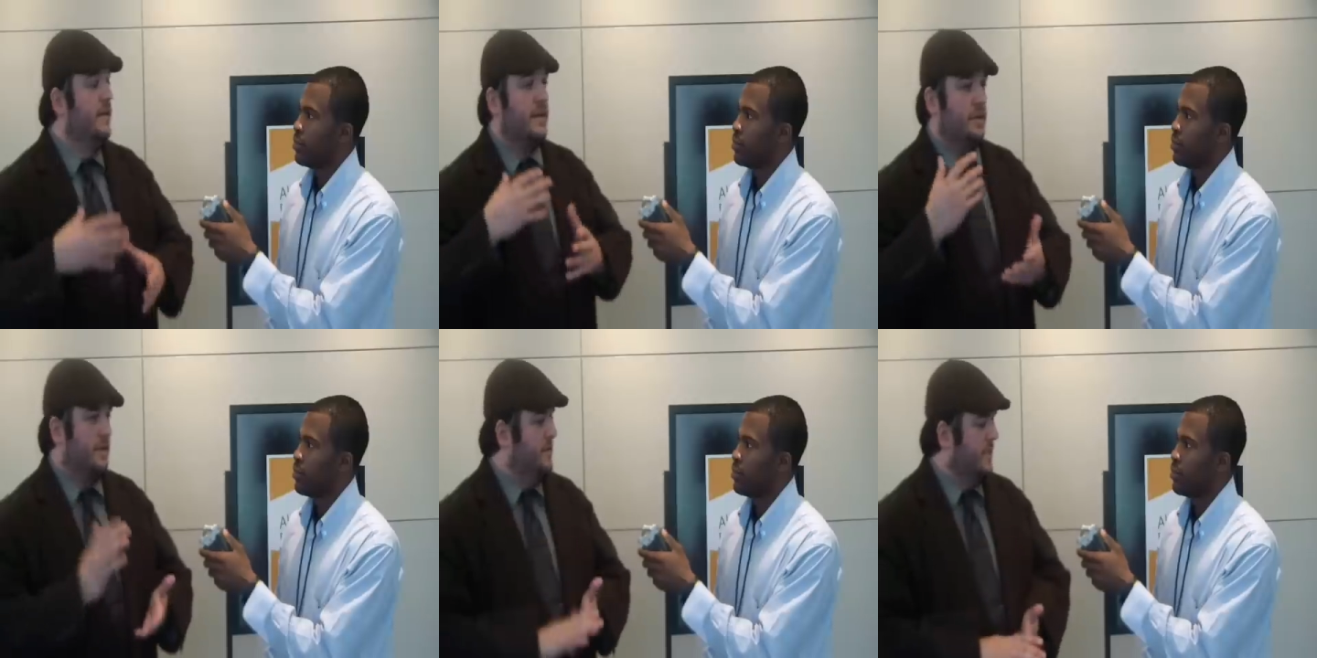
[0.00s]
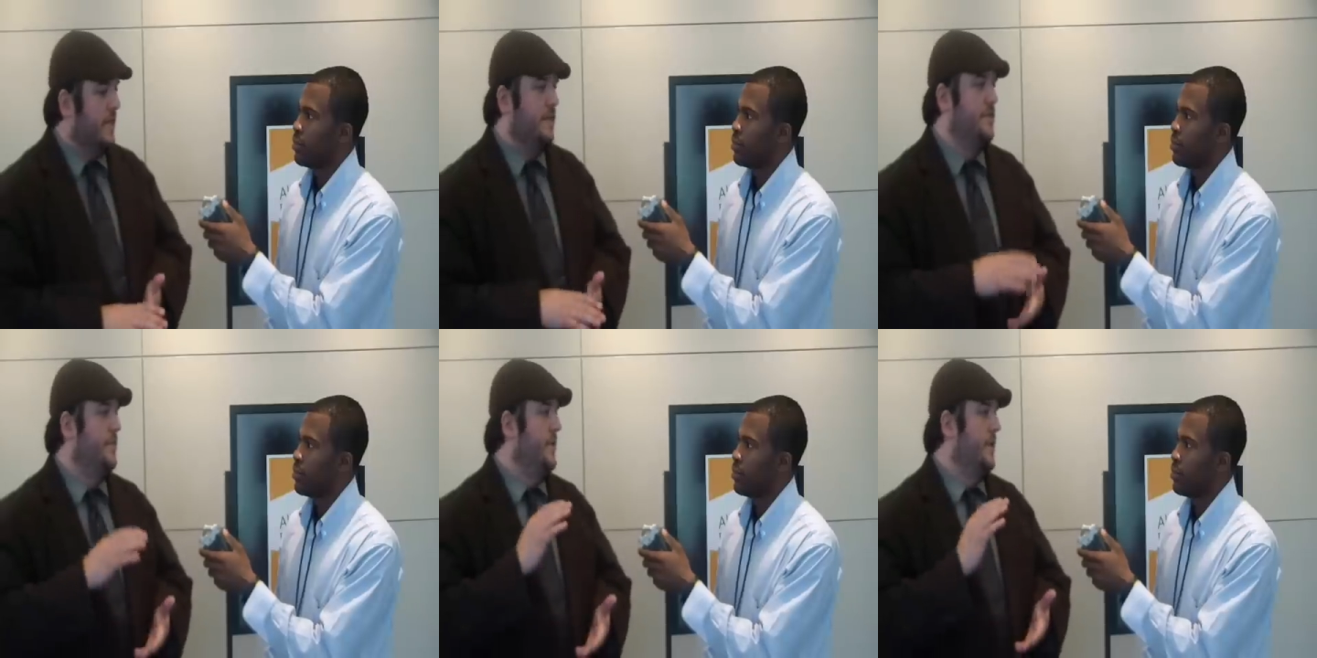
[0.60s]
Speaker 1: You know, with our
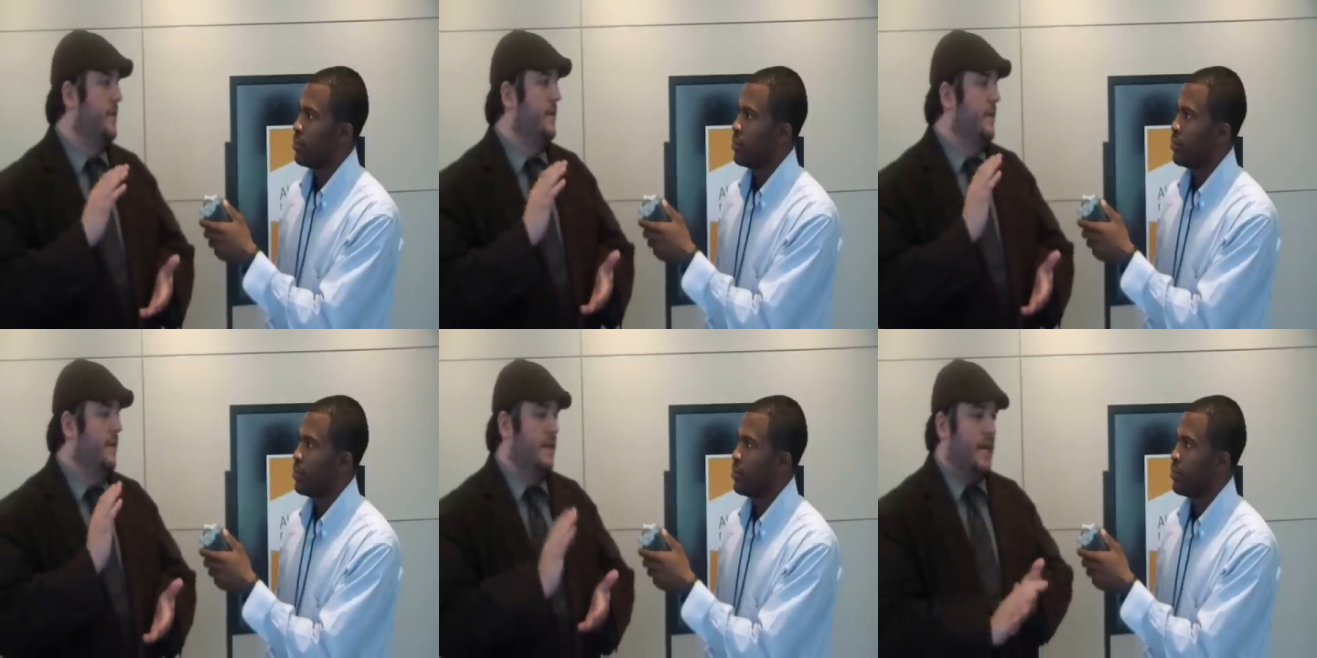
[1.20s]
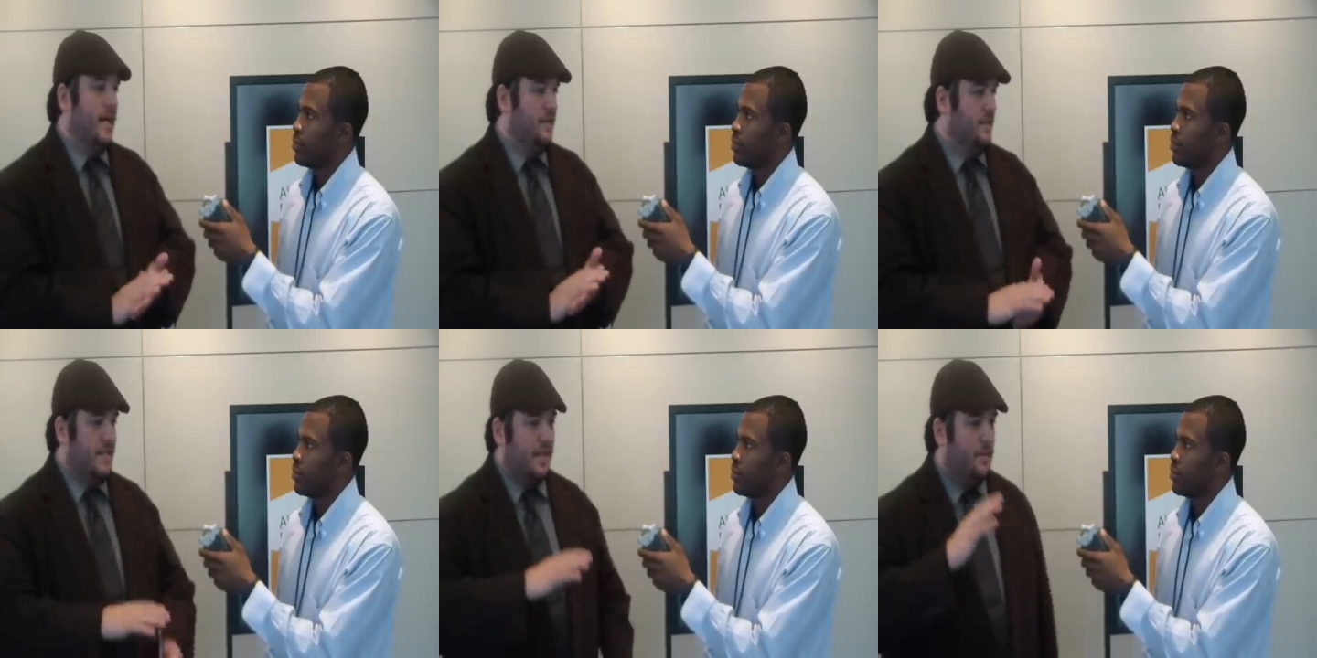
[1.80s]
technology, we can knock
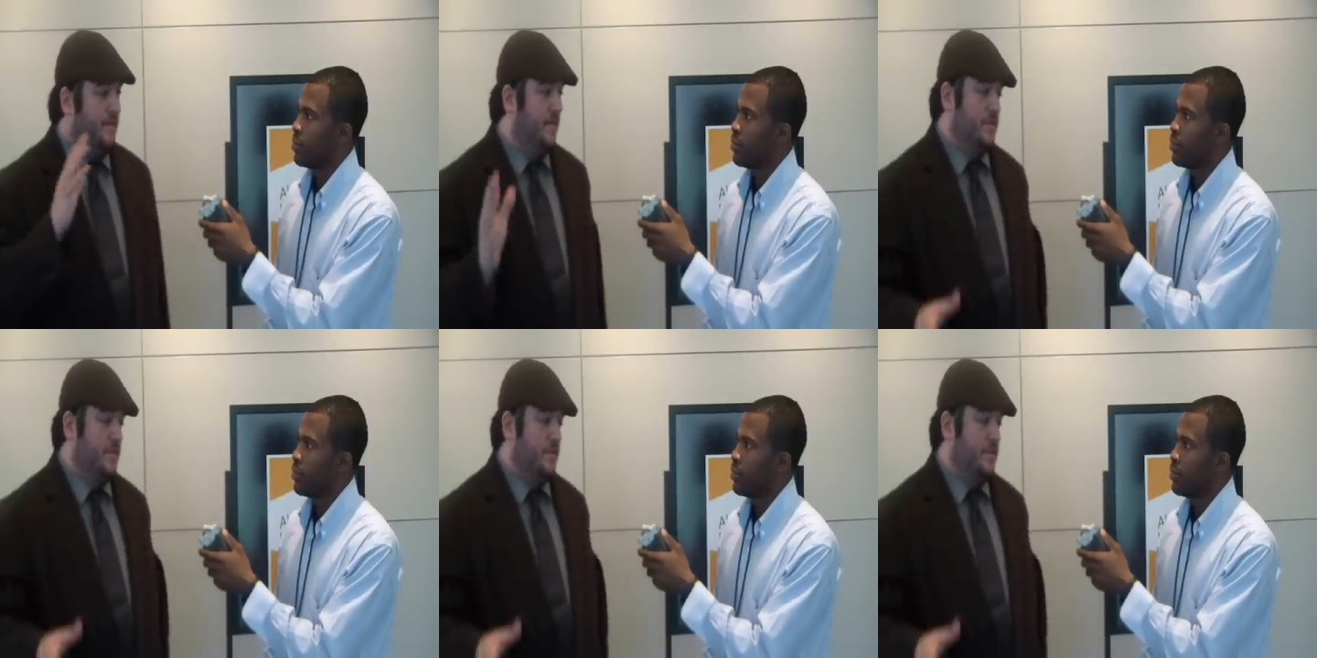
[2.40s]
things out. We had a